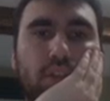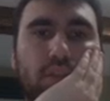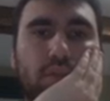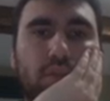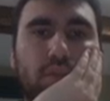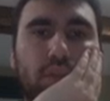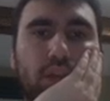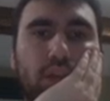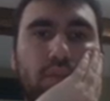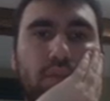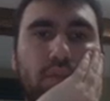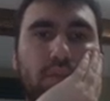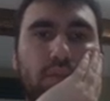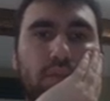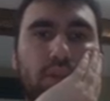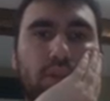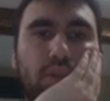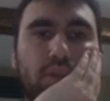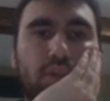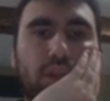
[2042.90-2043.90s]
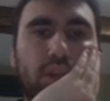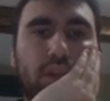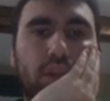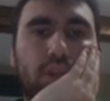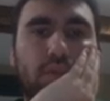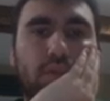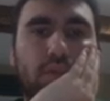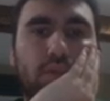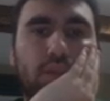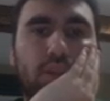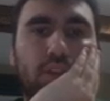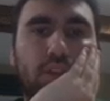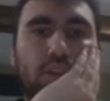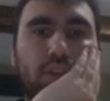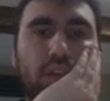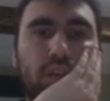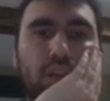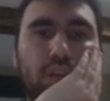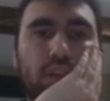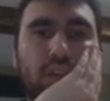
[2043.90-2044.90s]
rook f1,
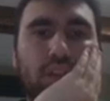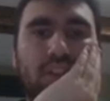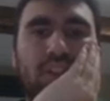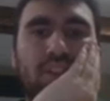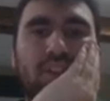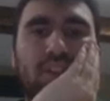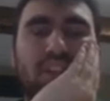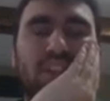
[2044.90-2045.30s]
gh6,